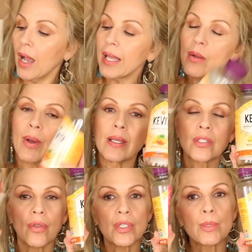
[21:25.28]
Anyway,
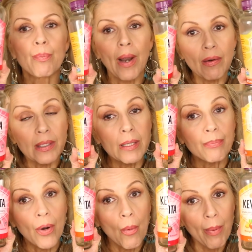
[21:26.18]
so the
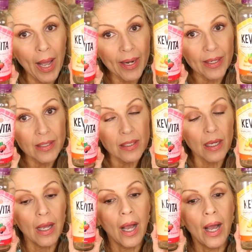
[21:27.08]
sparkling probiotics,
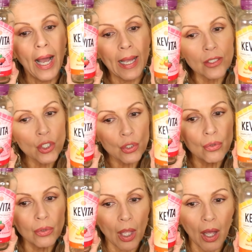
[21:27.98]
I
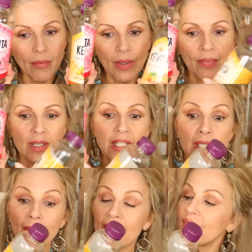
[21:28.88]
do love, and this
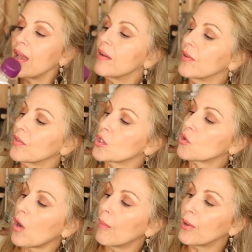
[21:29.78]
is my favorite, the
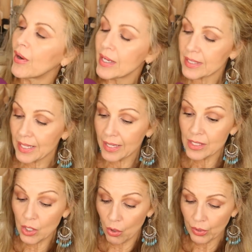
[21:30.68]
strawberry
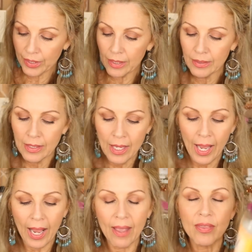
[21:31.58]
asahi coconut
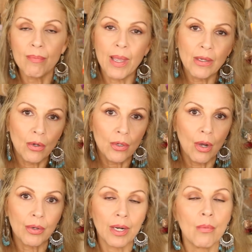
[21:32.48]
and the mango
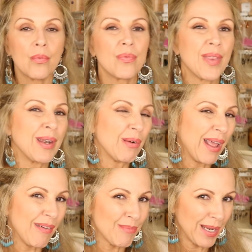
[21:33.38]
coconut. They don't
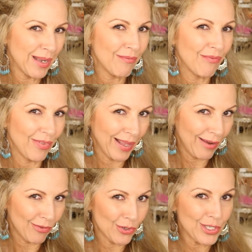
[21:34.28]
have many
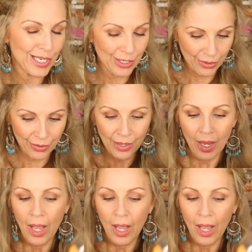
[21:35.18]
flavors here